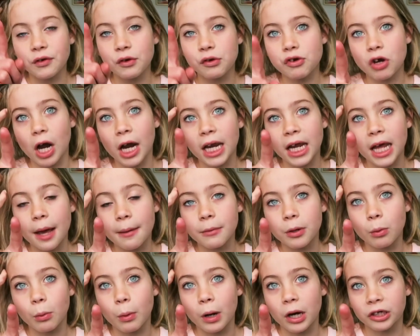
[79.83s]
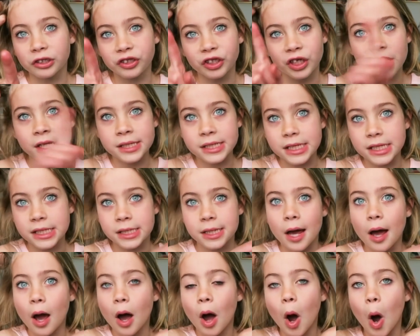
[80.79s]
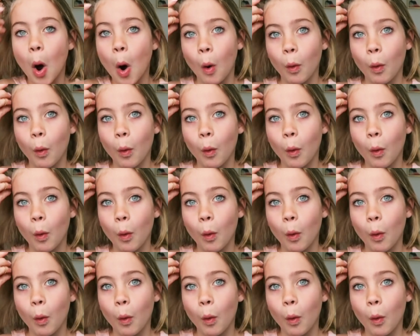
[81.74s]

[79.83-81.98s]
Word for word: you try to get me wear jeans, it's oh.